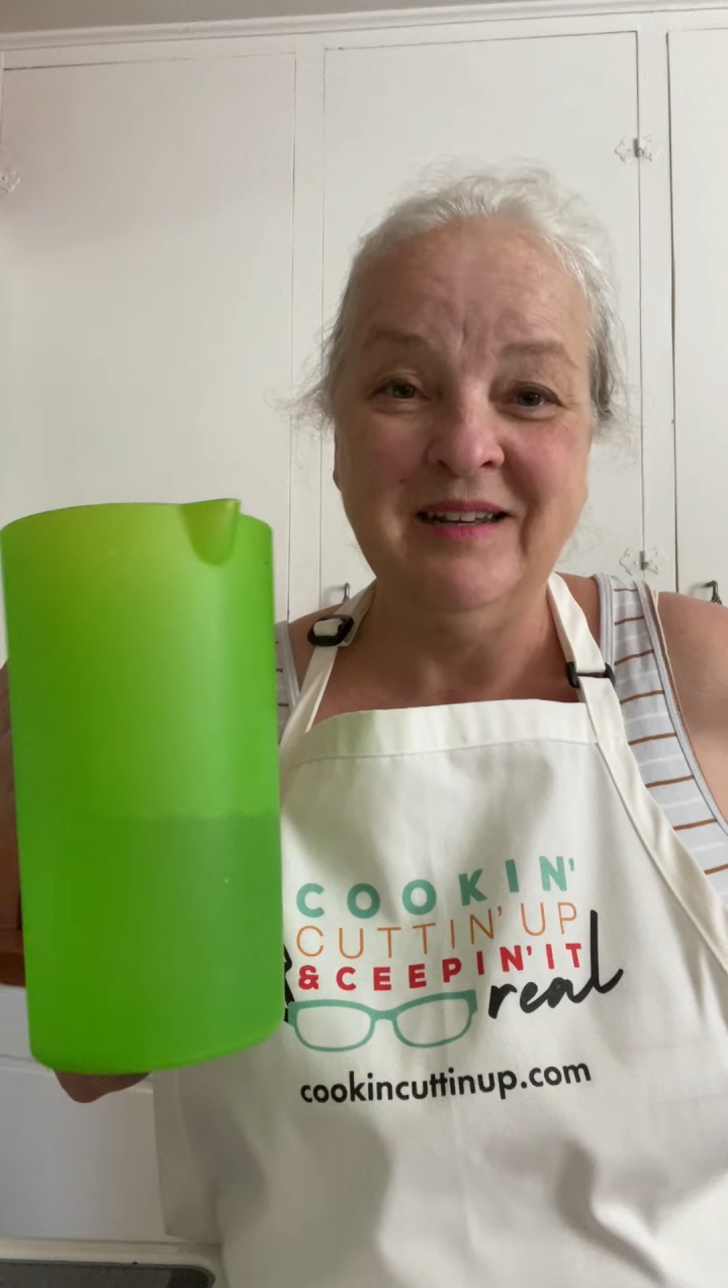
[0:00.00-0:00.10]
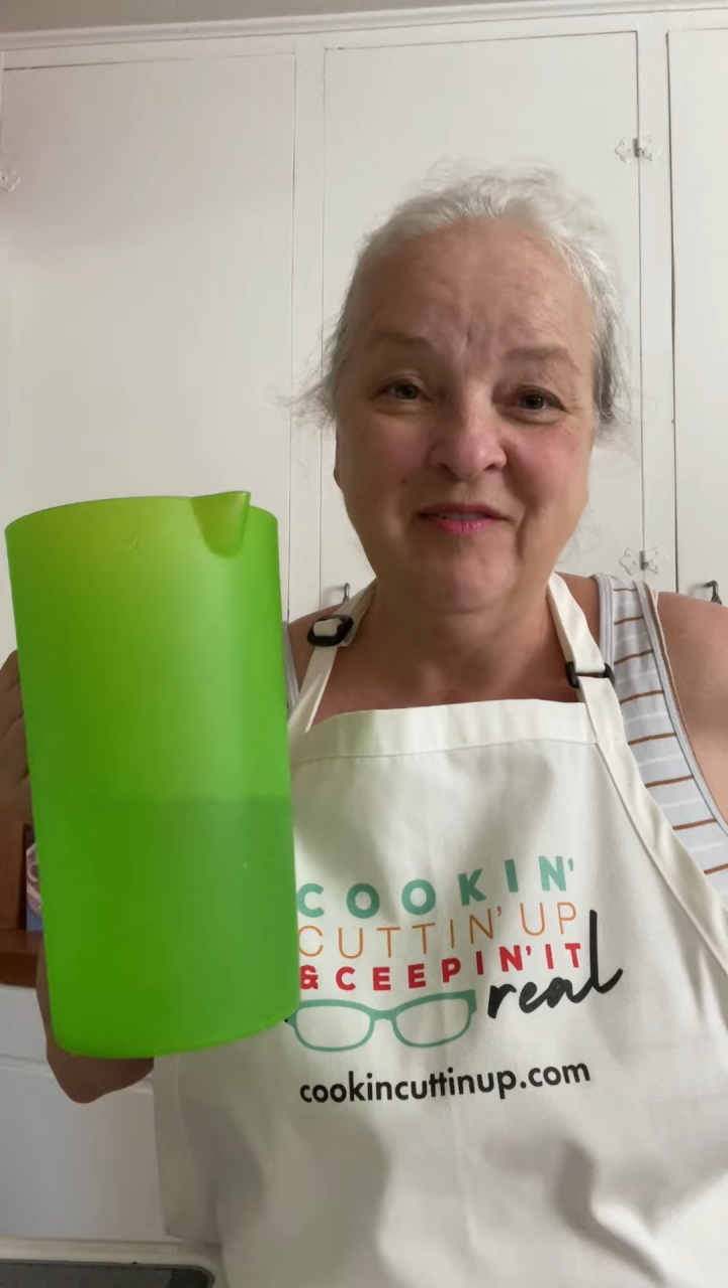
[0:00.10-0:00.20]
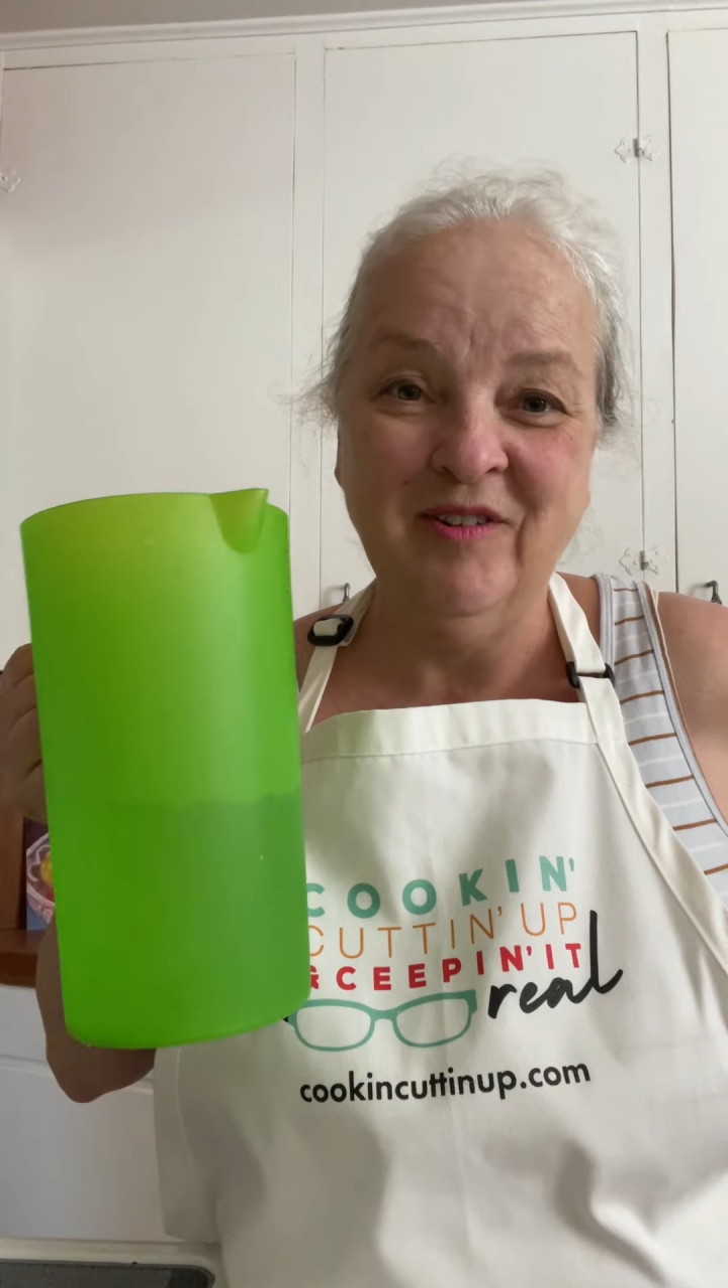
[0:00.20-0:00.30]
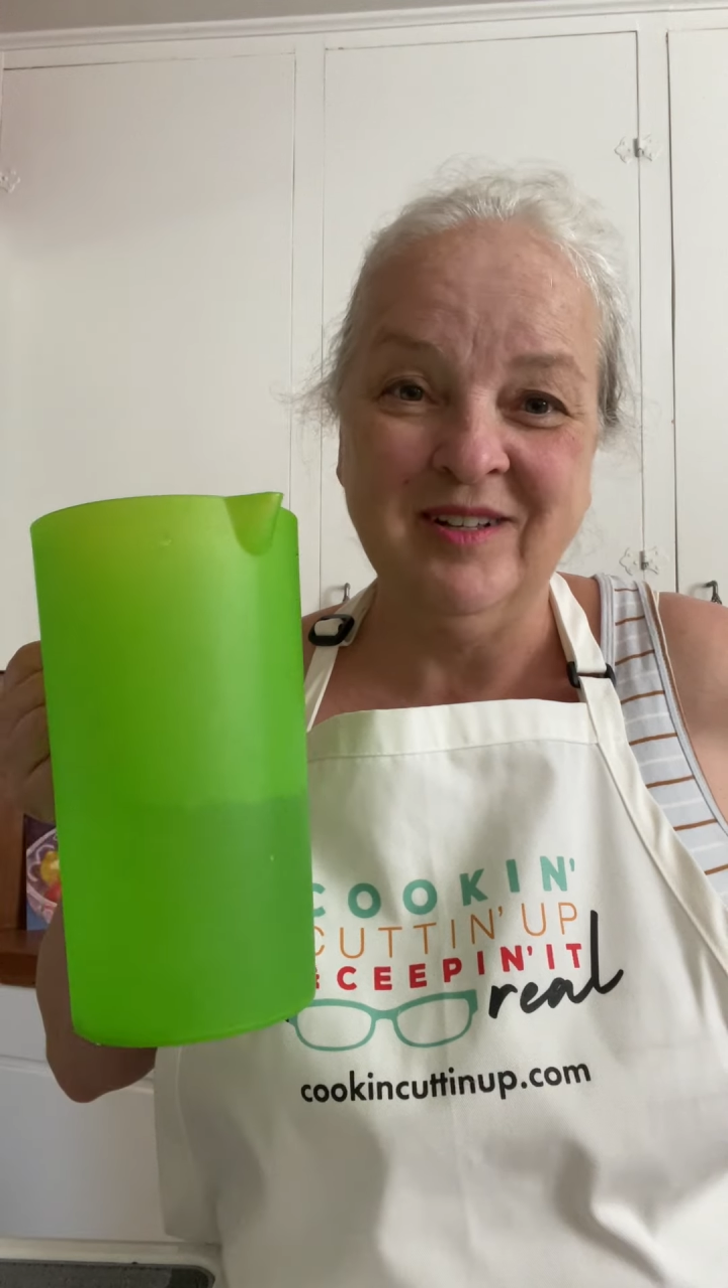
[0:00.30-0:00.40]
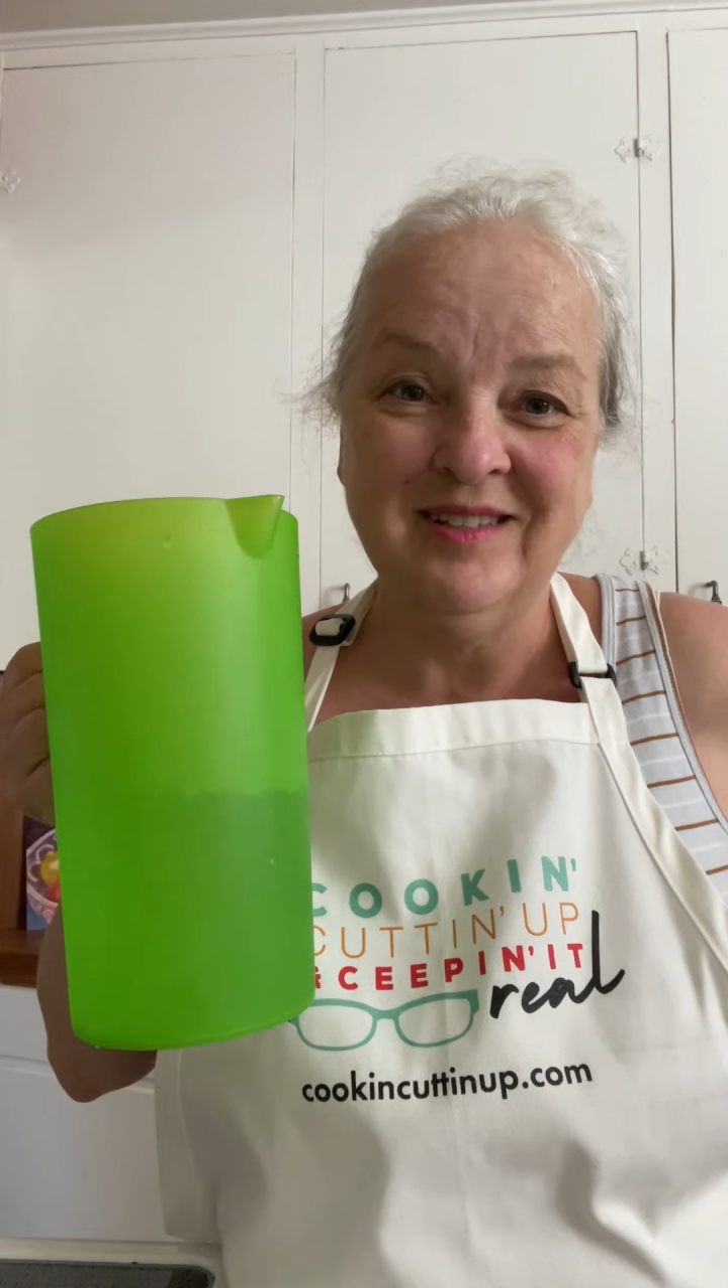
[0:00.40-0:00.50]

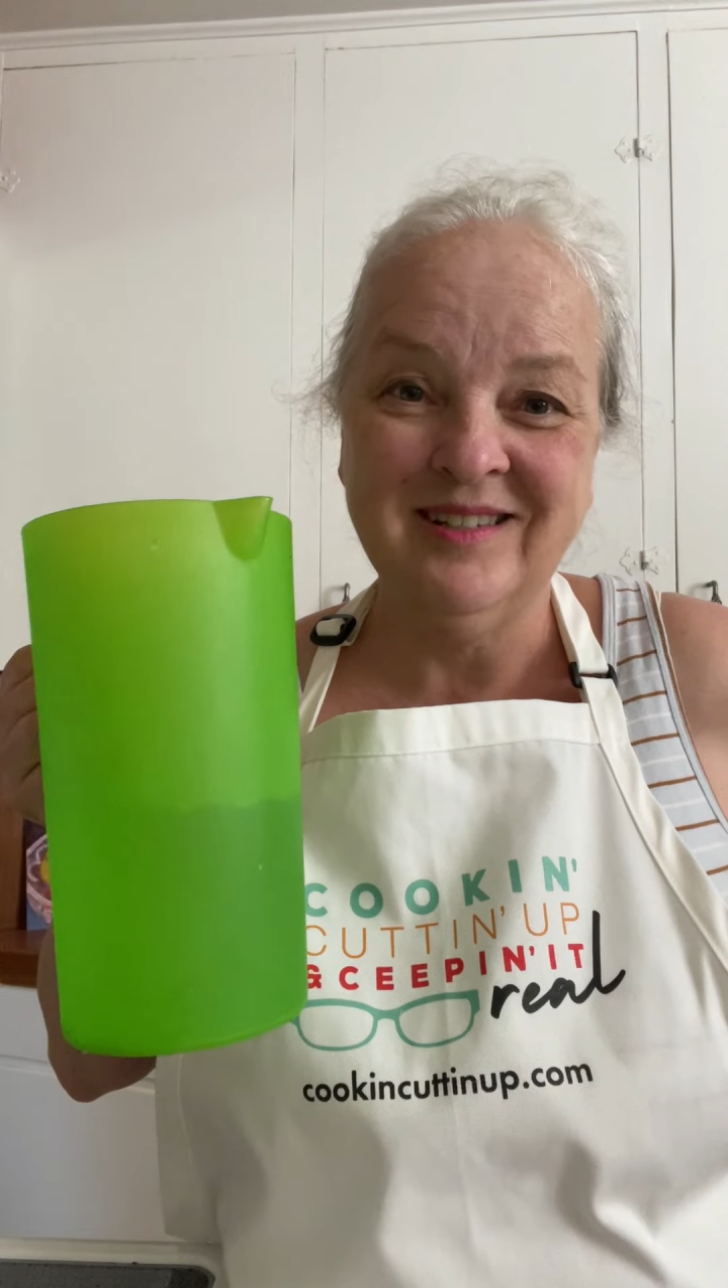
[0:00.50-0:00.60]
difference.